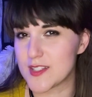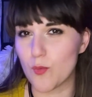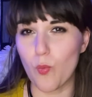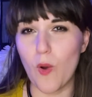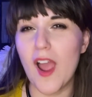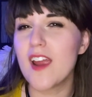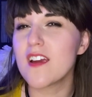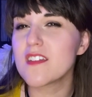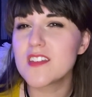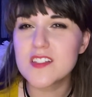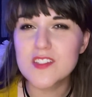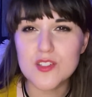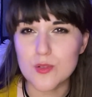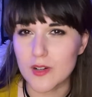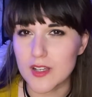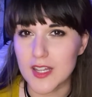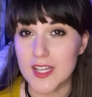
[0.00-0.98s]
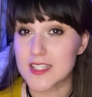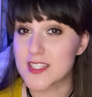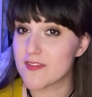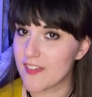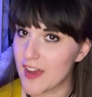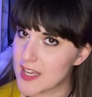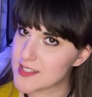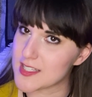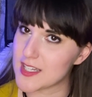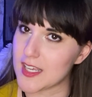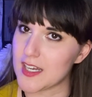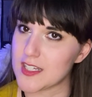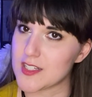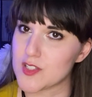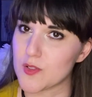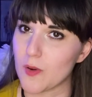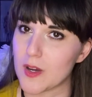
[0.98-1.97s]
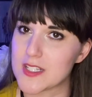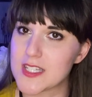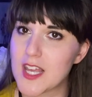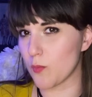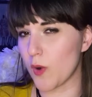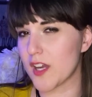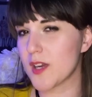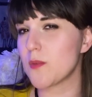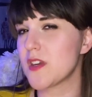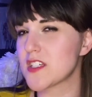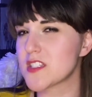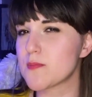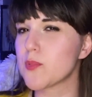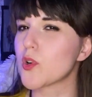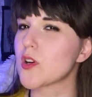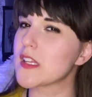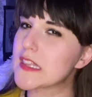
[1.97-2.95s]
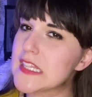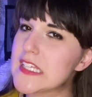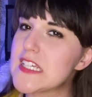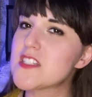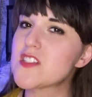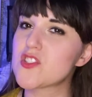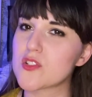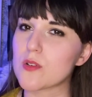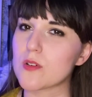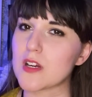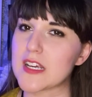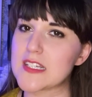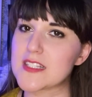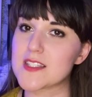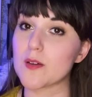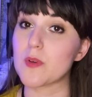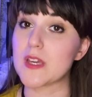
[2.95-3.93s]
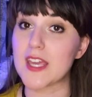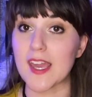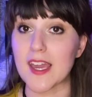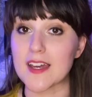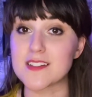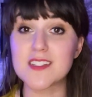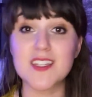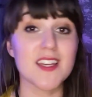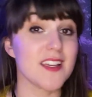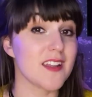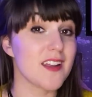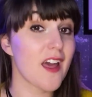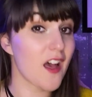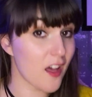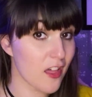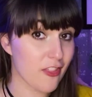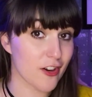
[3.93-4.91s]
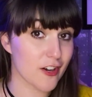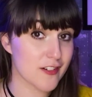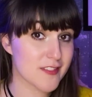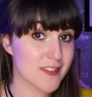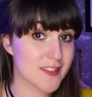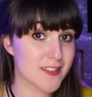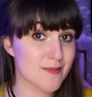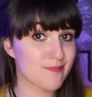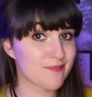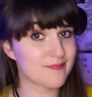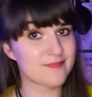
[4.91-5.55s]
Why are these storylines fascinating to us? What can we explore in these stories that we can't in others?